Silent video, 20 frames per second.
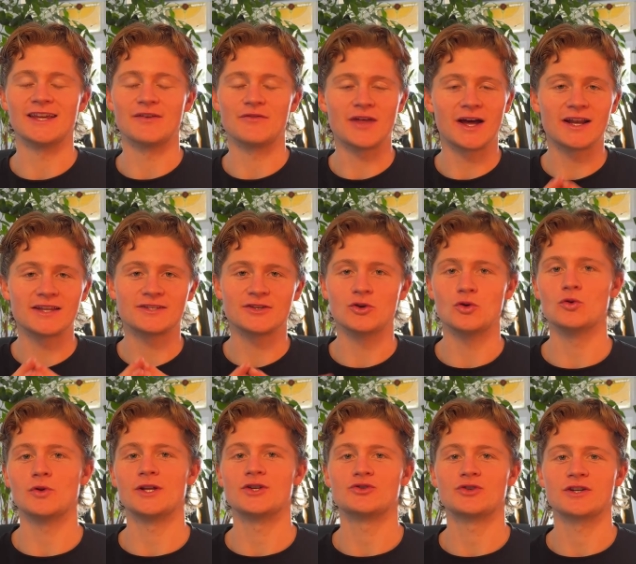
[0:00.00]
If that is at
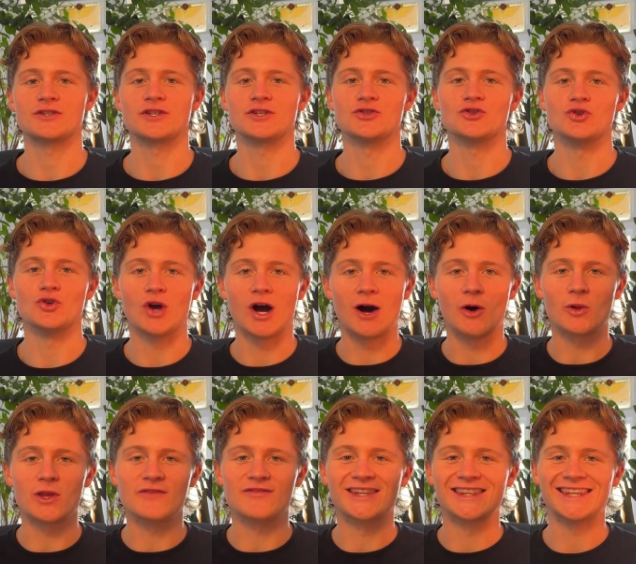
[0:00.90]
all interesting to you, I'll
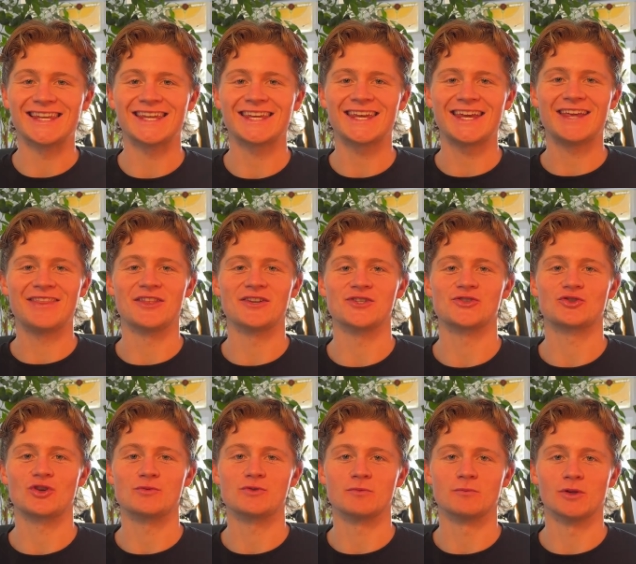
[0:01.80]
leave a link in the
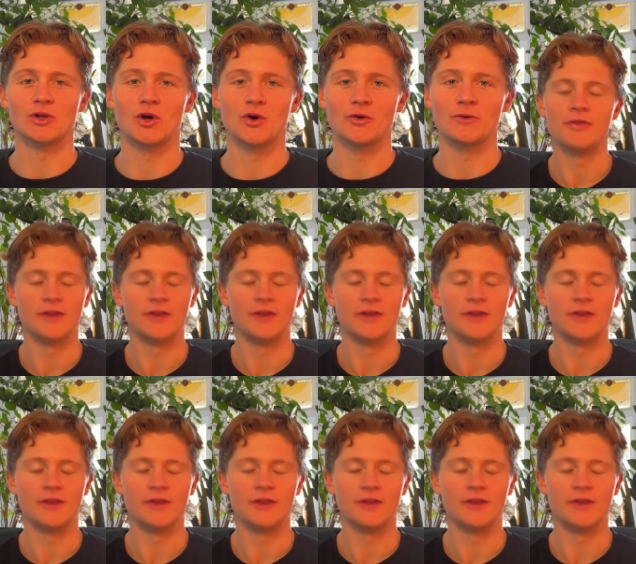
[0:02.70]
description below.